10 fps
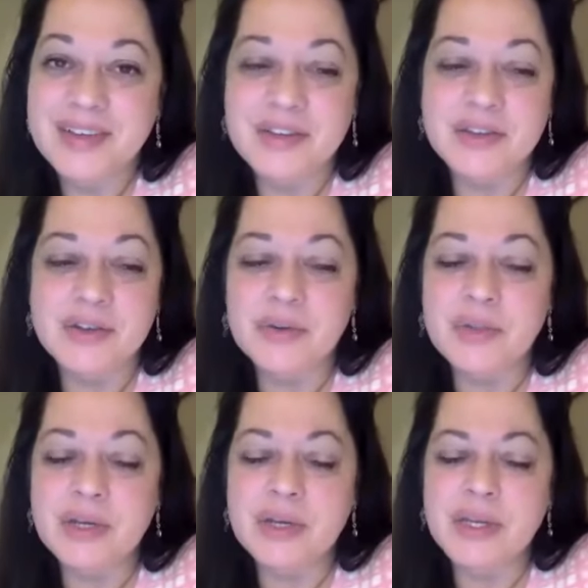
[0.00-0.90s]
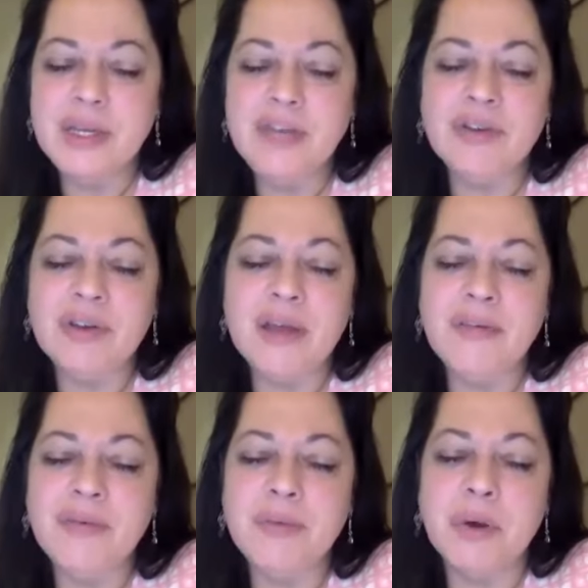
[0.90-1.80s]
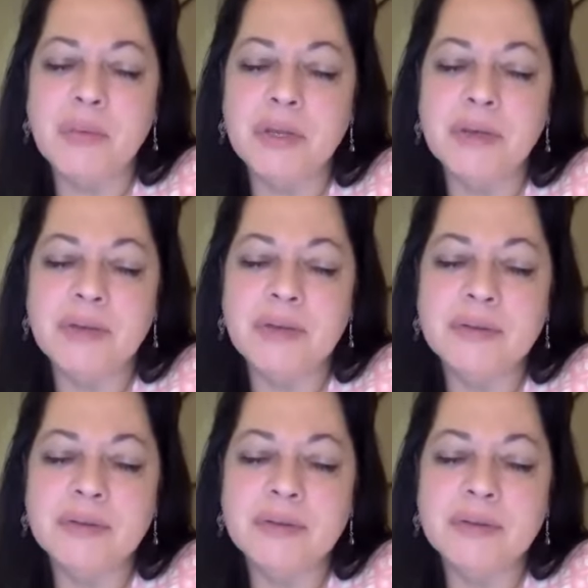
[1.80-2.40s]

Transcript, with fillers: To know that in each and every moment,